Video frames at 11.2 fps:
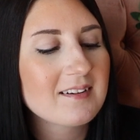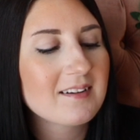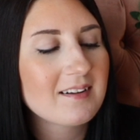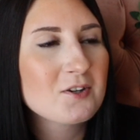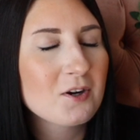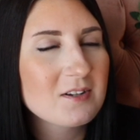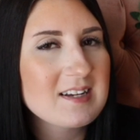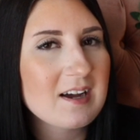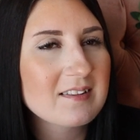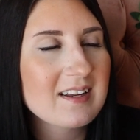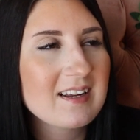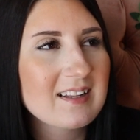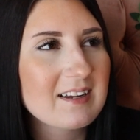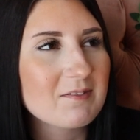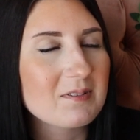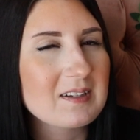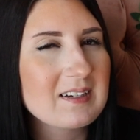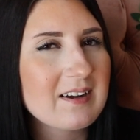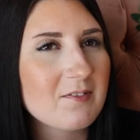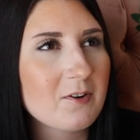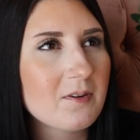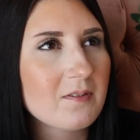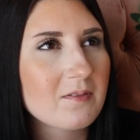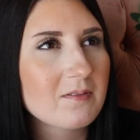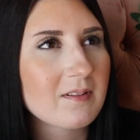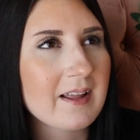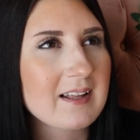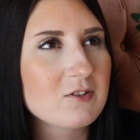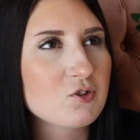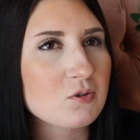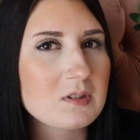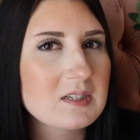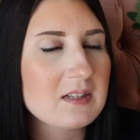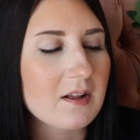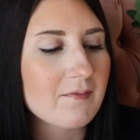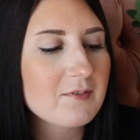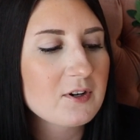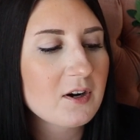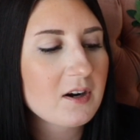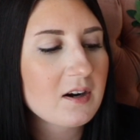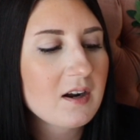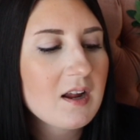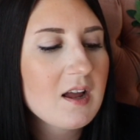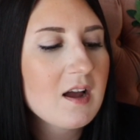it turns out that he like really never like truly loved her